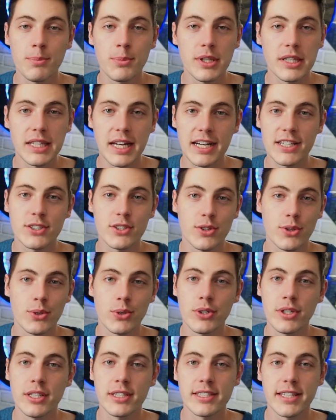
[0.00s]
the last
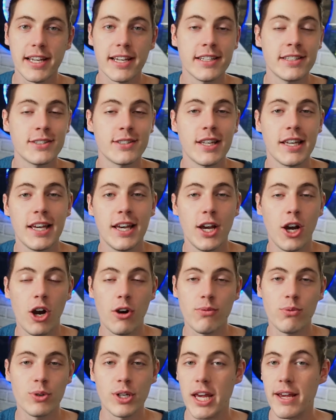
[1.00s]
30 seconds
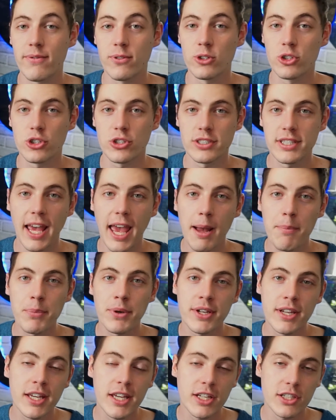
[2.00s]
of whatever just happened,